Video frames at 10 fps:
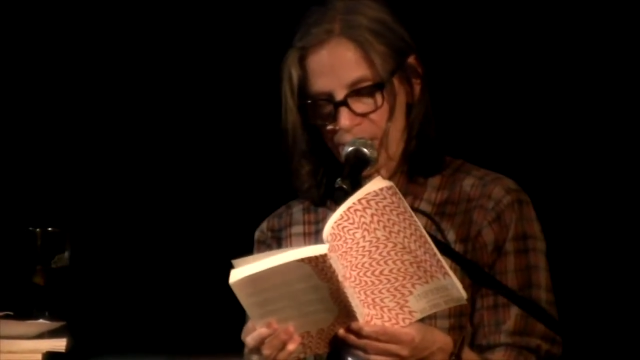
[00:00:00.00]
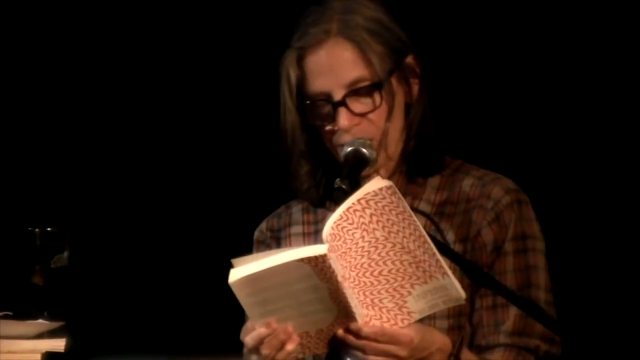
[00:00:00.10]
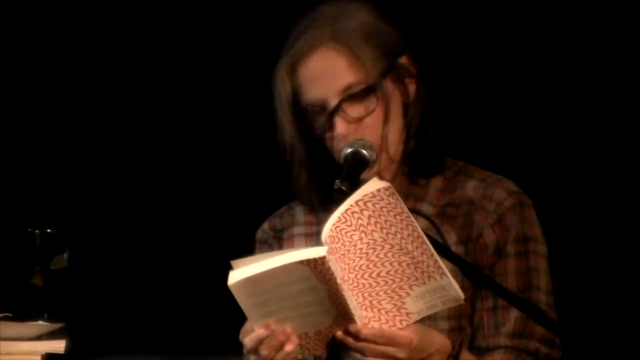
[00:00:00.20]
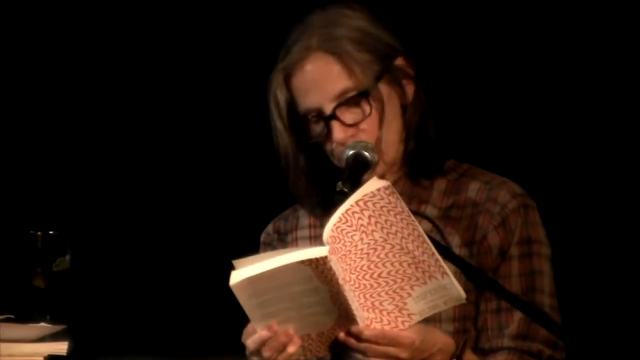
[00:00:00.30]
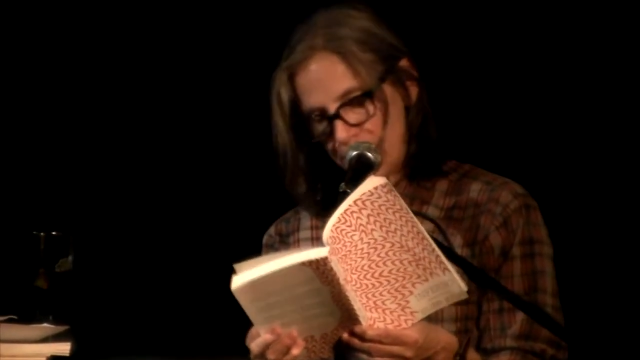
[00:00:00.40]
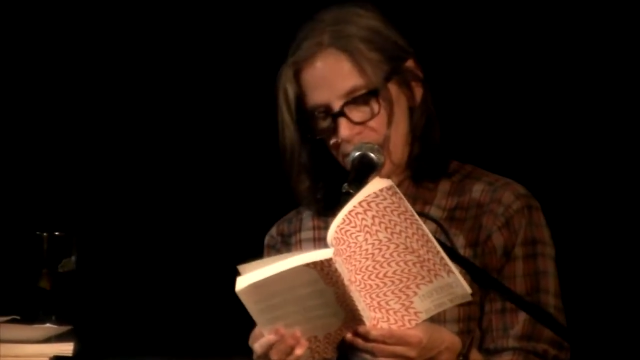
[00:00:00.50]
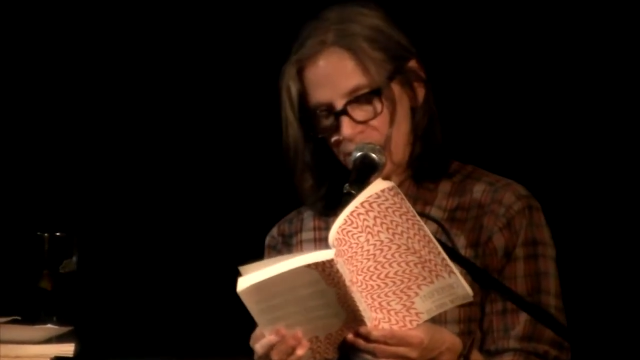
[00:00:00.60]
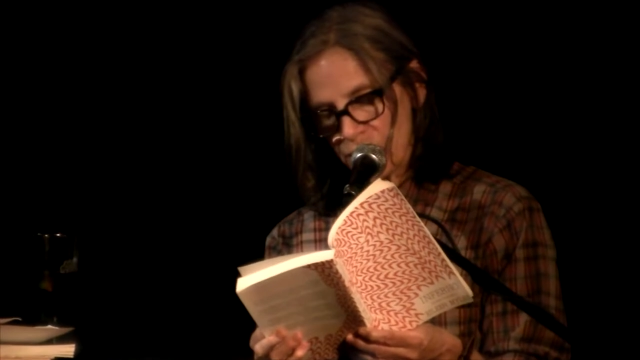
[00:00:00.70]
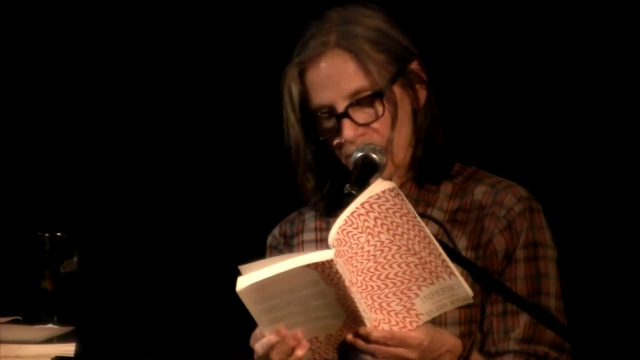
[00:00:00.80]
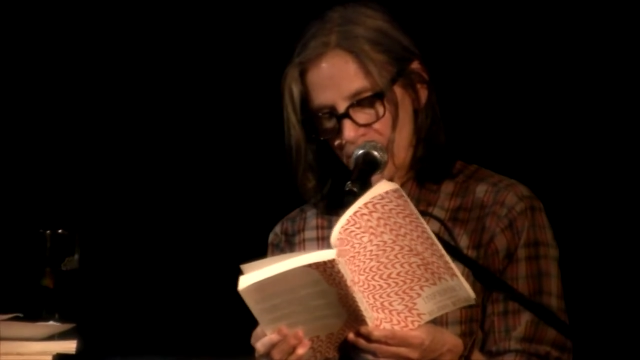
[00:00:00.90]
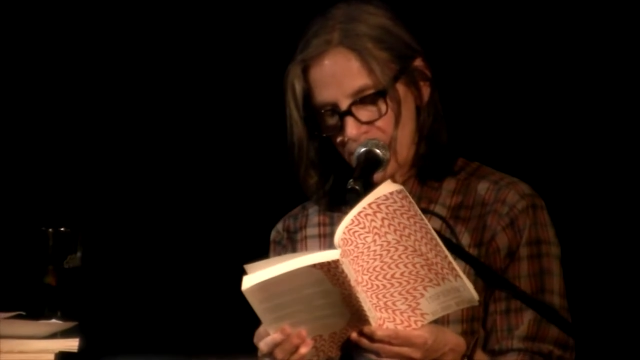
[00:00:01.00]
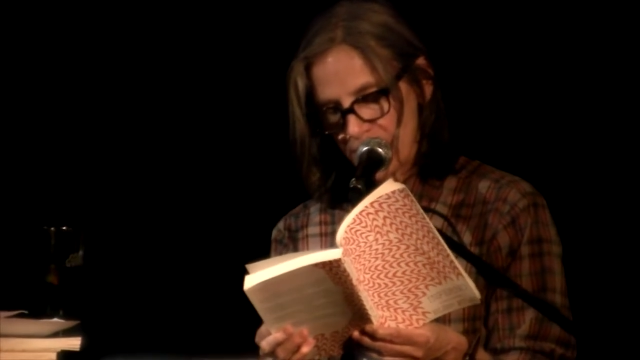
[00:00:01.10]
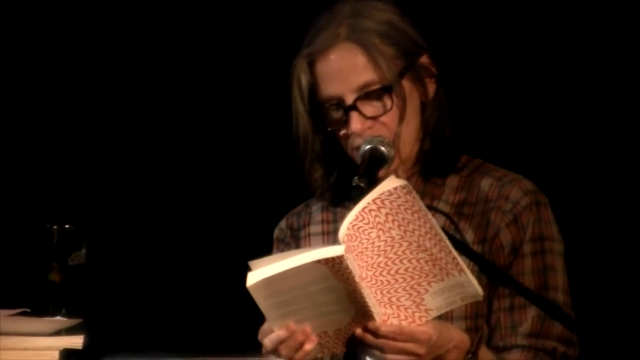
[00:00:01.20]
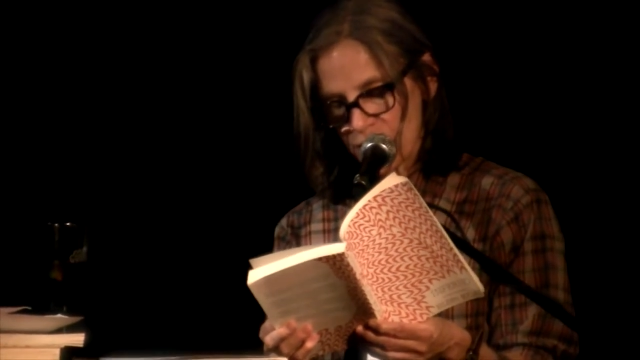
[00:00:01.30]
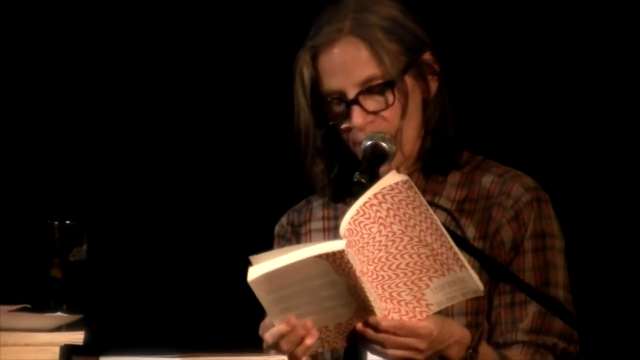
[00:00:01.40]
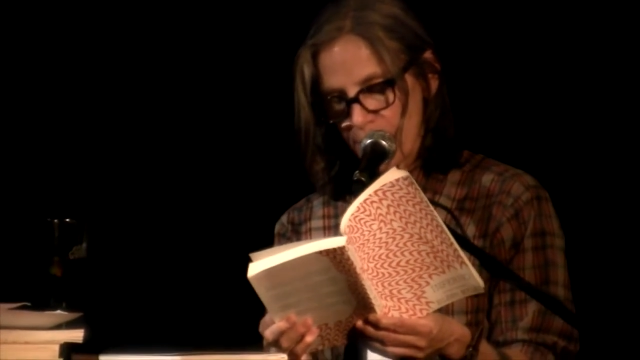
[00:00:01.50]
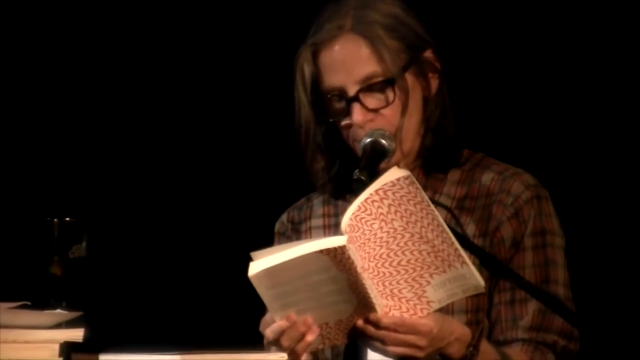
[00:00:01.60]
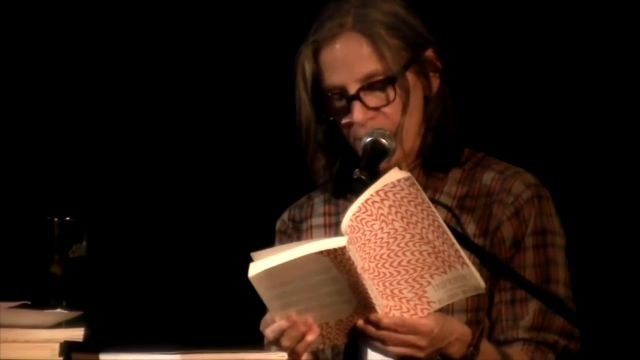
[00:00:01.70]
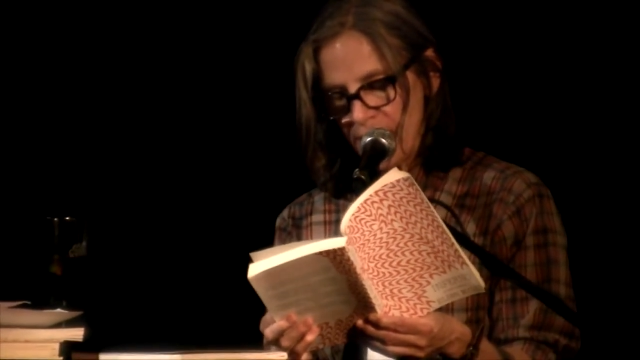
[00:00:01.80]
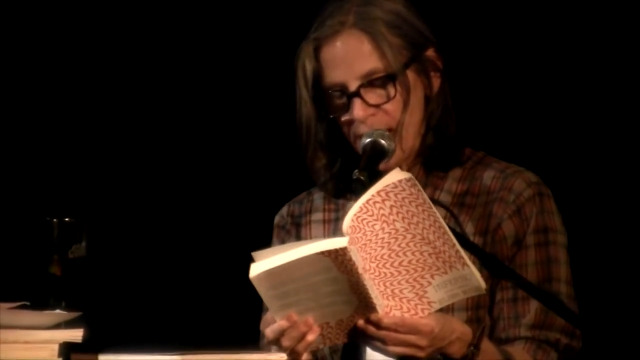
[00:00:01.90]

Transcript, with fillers: and she might entertain and distract me,